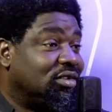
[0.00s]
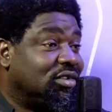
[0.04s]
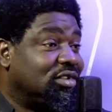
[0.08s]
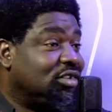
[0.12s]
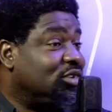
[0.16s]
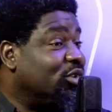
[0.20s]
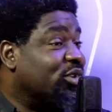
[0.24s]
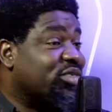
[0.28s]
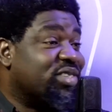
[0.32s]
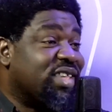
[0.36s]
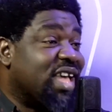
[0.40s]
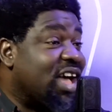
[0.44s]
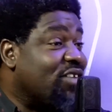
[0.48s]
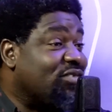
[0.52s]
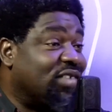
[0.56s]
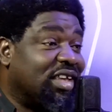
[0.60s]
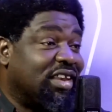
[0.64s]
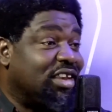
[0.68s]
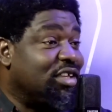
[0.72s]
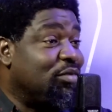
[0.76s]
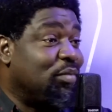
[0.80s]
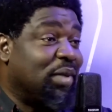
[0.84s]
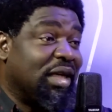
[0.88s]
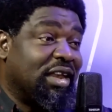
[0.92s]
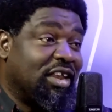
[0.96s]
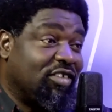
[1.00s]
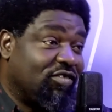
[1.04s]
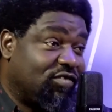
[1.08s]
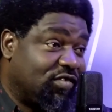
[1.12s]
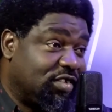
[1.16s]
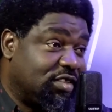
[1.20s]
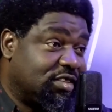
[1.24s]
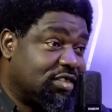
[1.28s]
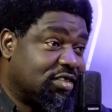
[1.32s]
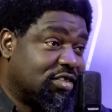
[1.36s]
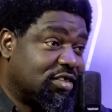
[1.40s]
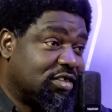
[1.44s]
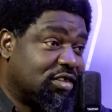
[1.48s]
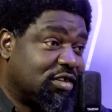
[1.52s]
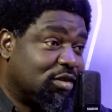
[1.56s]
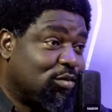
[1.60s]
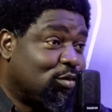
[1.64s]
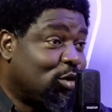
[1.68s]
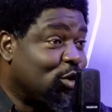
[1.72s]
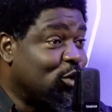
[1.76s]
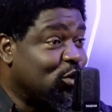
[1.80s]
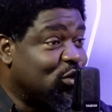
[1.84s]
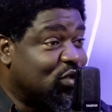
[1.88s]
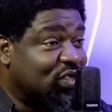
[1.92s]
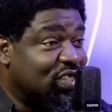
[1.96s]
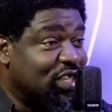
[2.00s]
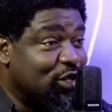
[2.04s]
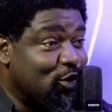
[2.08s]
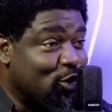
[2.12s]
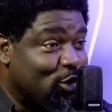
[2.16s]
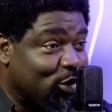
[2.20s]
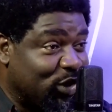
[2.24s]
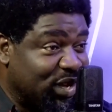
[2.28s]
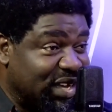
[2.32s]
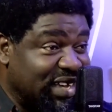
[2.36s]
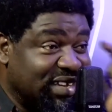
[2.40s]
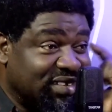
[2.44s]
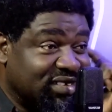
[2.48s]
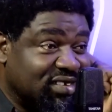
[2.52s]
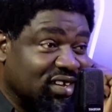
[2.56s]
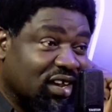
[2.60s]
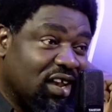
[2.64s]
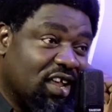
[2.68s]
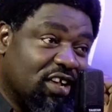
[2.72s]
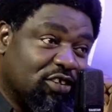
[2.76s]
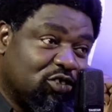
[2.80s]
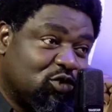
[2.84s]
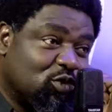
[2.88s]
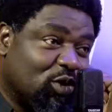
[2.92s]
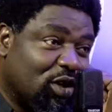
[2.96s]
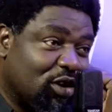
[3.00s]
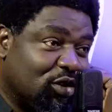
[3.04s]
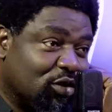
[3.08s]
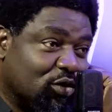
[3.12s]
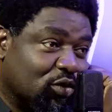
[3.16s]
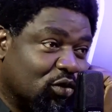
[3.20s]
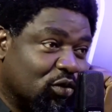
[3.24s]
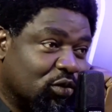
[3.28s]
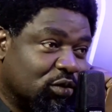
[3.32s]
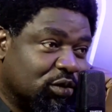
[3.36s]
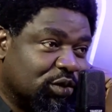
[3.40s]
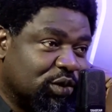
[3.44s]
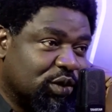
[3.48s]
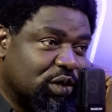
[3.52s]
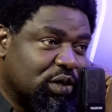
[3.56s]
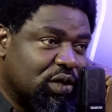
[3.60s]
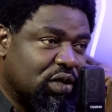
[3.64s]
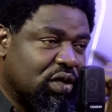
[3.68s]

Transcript: It doesn't have any benefits. But you see, your intellectual growth